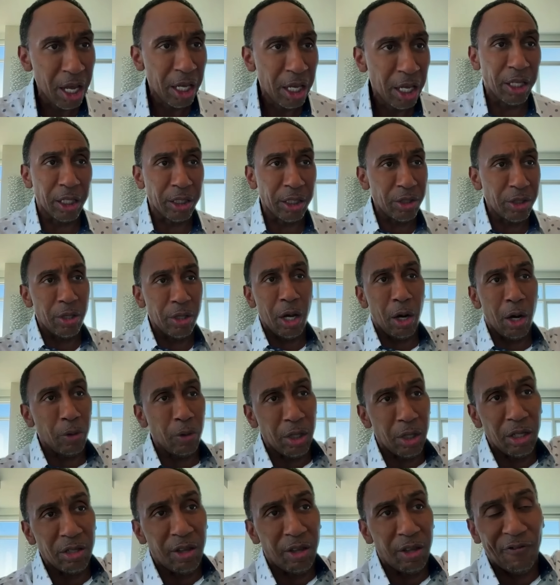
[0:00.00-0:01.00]

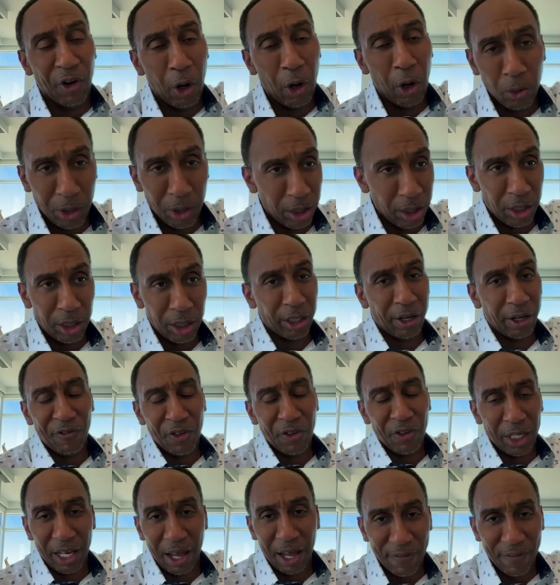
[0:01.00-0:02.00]
the vote, looking for
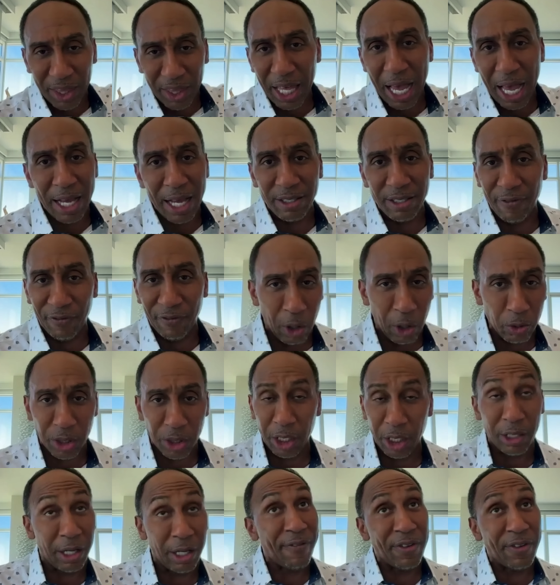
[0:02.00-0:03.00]
11,000 votes,
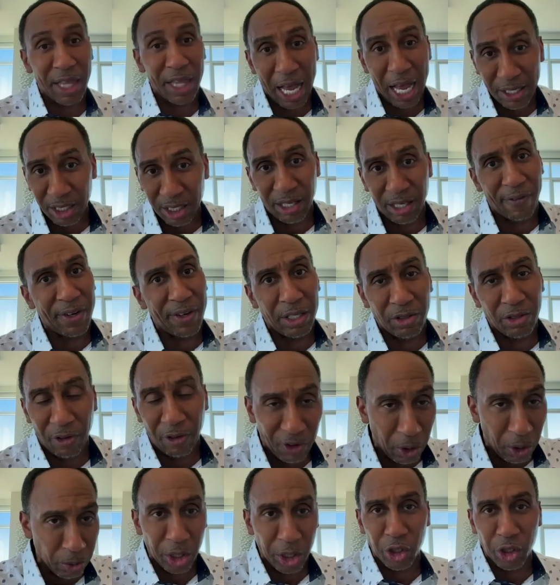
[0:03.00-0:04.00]
11,700
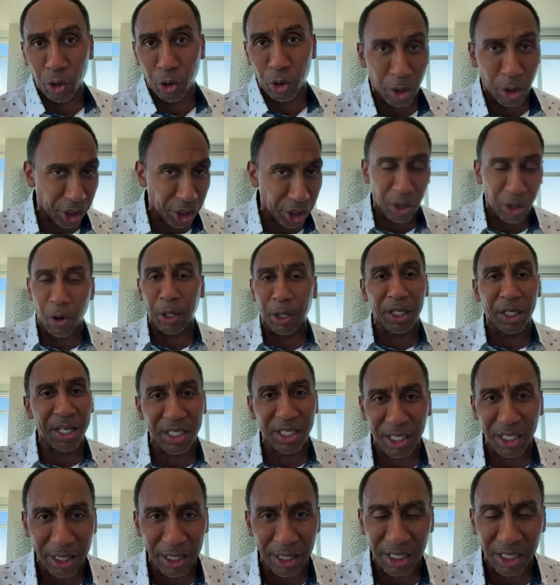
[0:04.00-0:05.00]
votes in Georgia and all of this
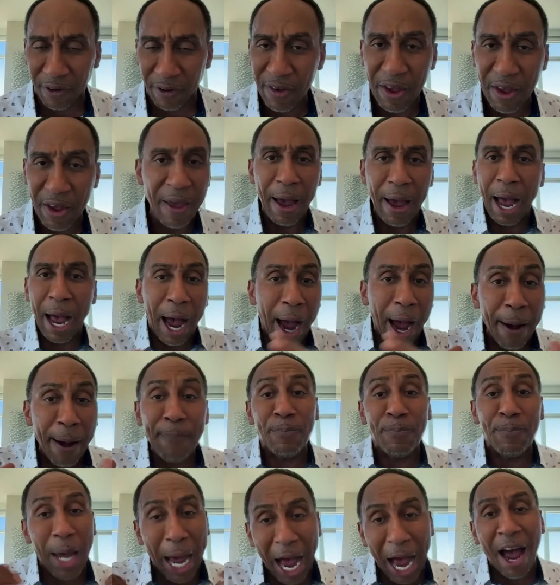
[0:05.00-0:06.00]
other stuff.
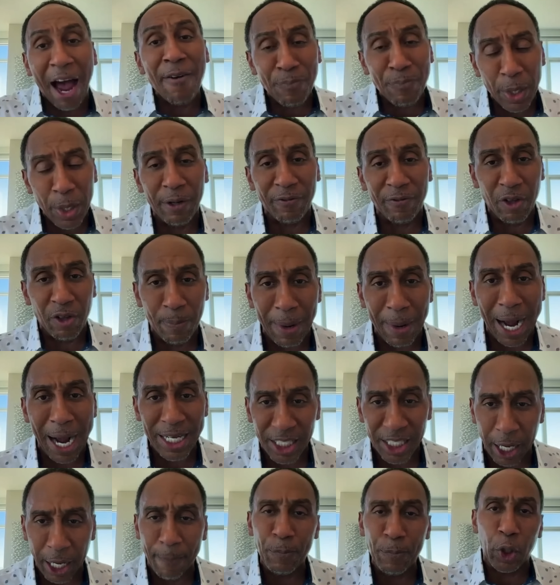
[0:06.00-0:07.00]
I've been of the
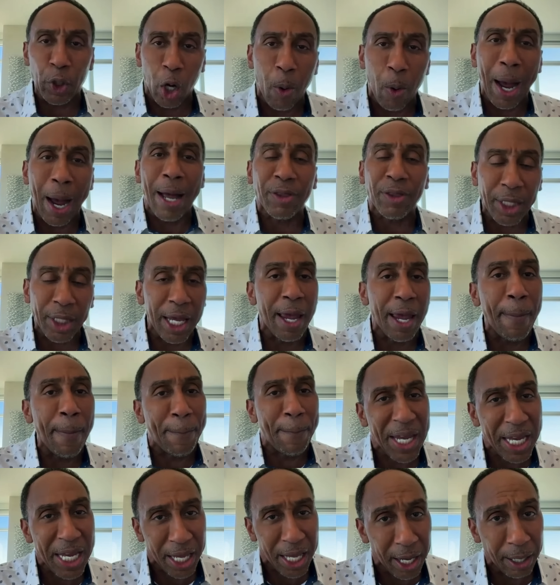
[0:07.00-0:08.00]
mindset, go out there and
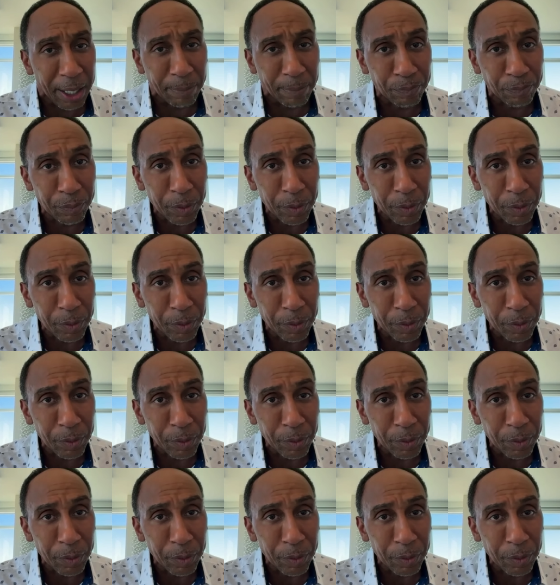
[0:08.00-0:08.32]
beat him.